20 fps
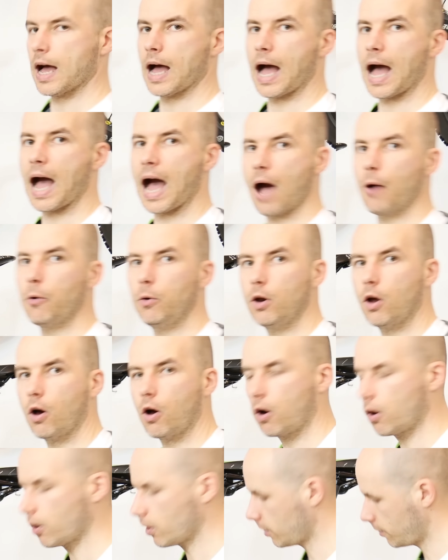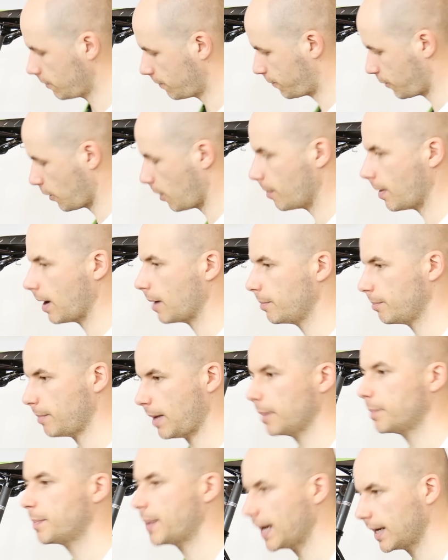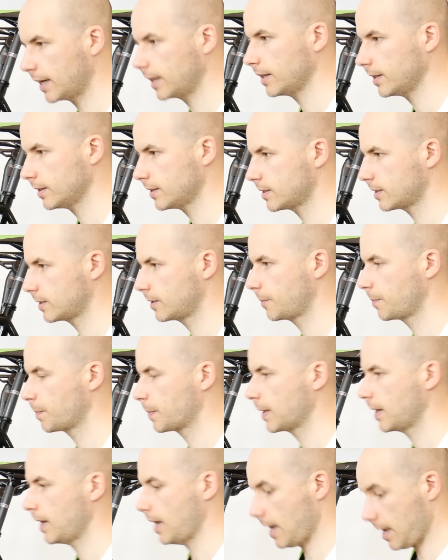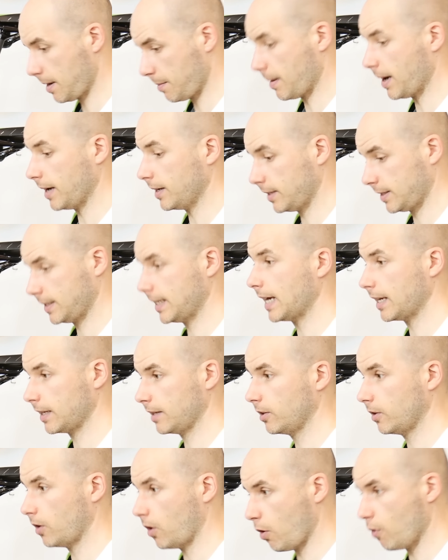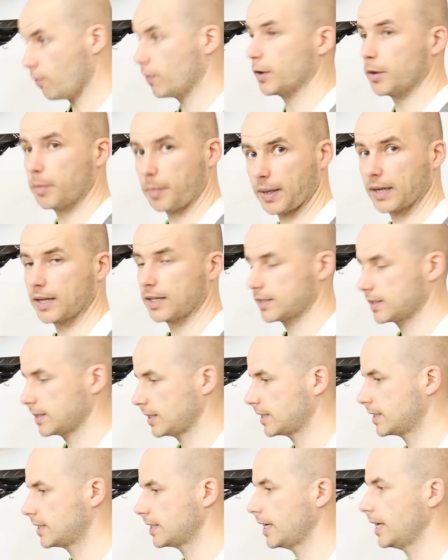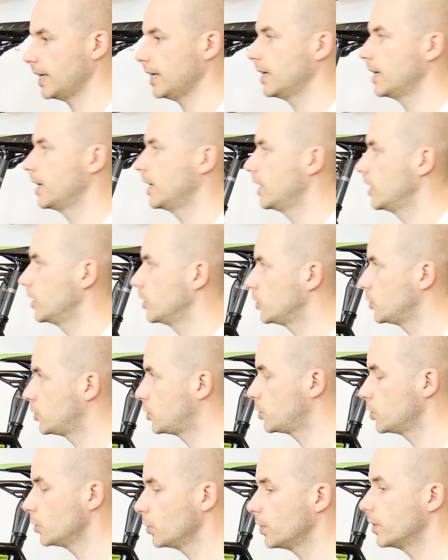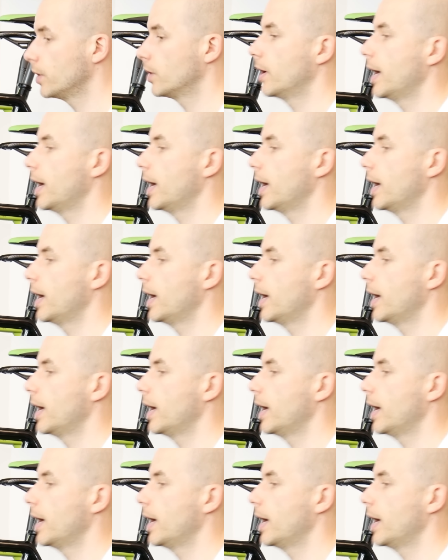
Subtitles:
how long from my pedals and my saddle over the pedals, let's say, to the